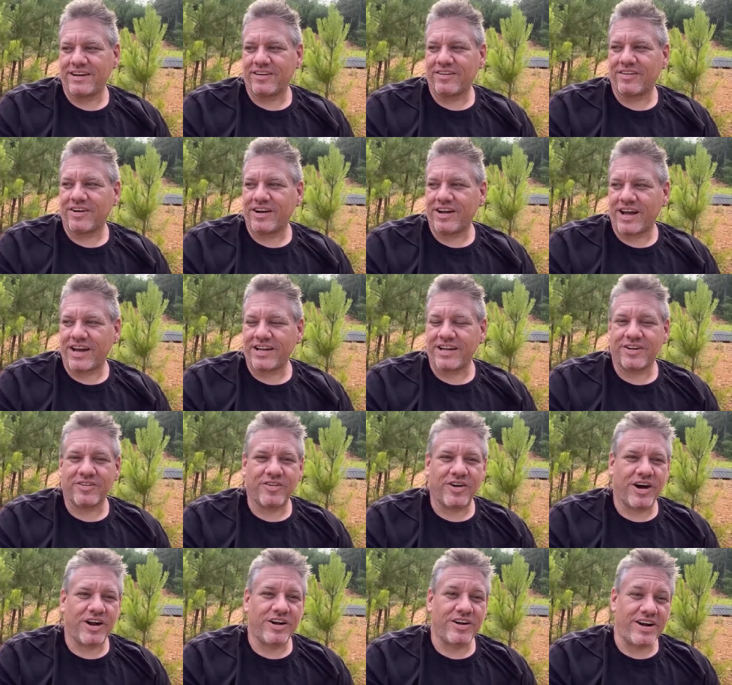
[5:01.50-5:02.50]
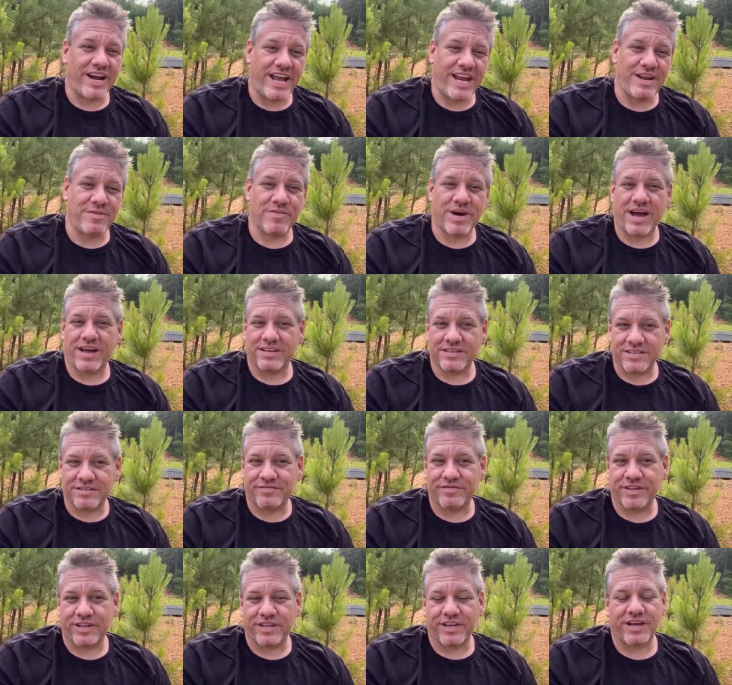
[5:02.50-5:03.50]
know, or I'd go 180 miles and
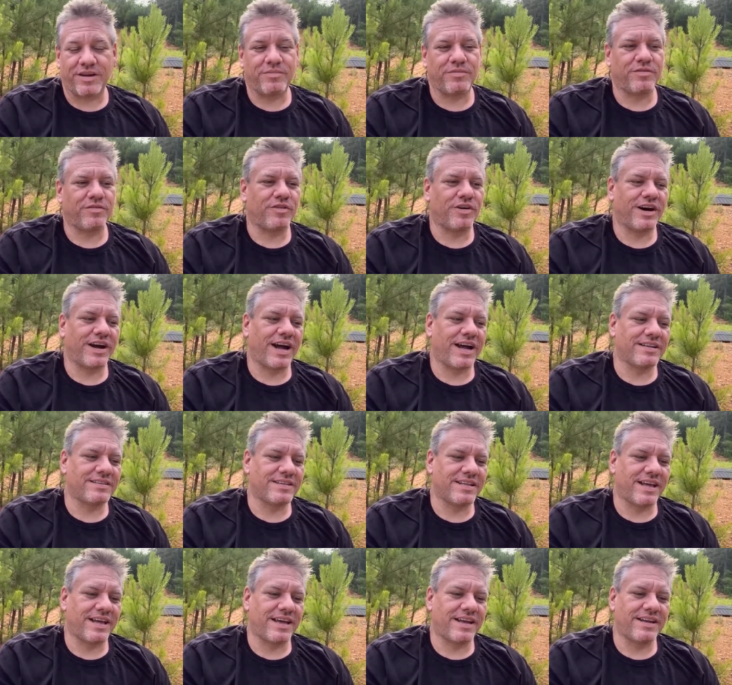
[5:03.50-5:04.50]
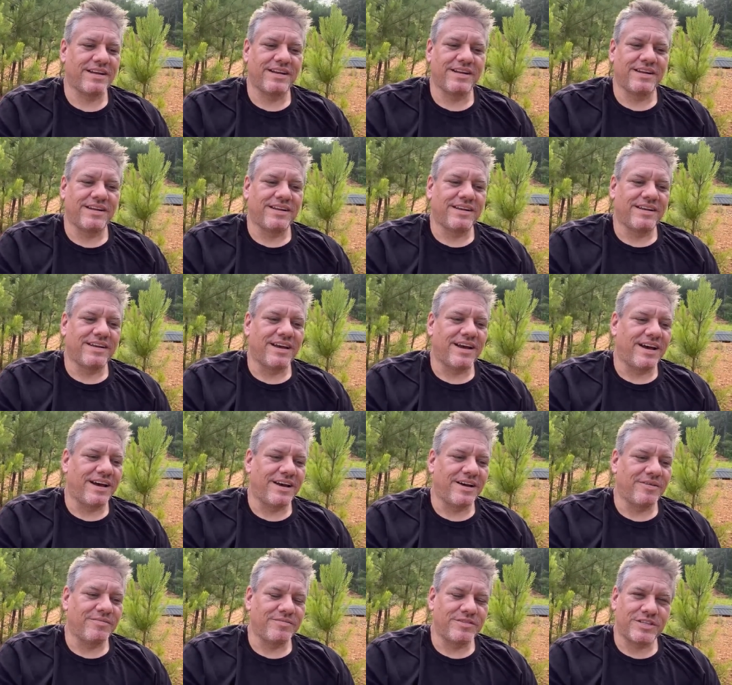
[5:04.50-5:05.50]
fill it up before I got to that.
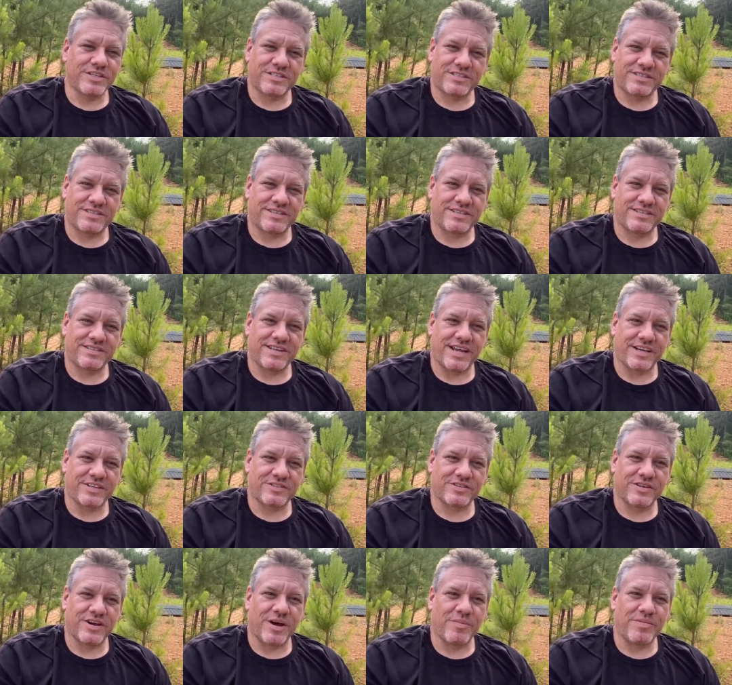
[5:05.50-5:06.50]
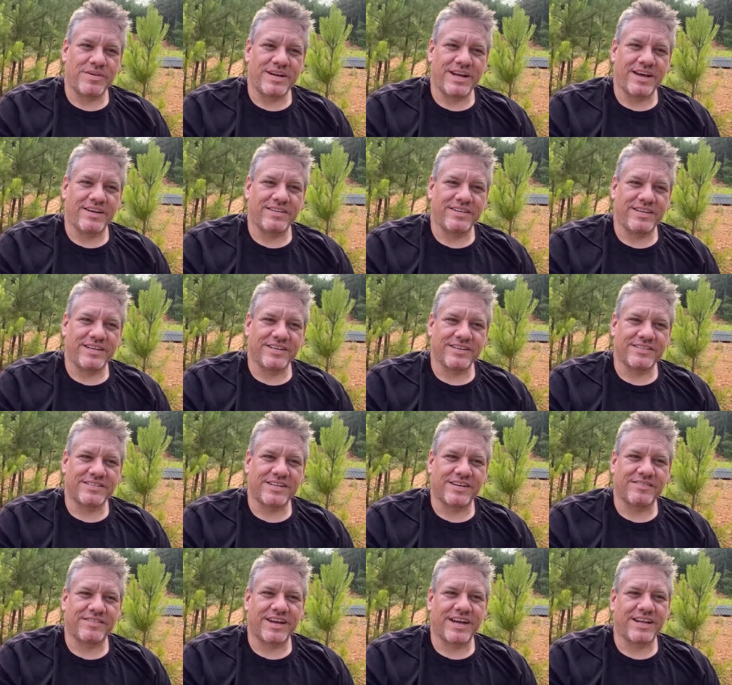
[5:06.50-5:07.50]
Just this extra up and down the hill
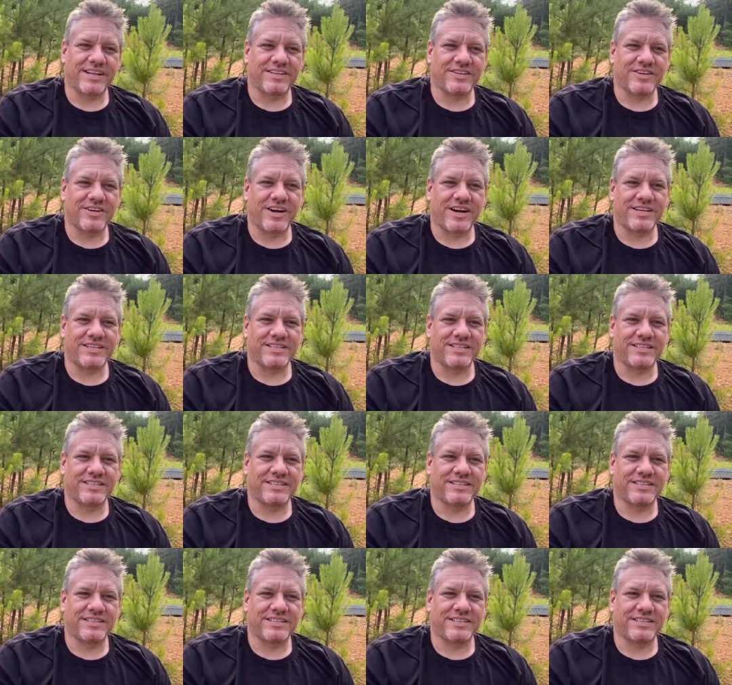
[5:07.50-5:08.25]
stuff got a little crazy.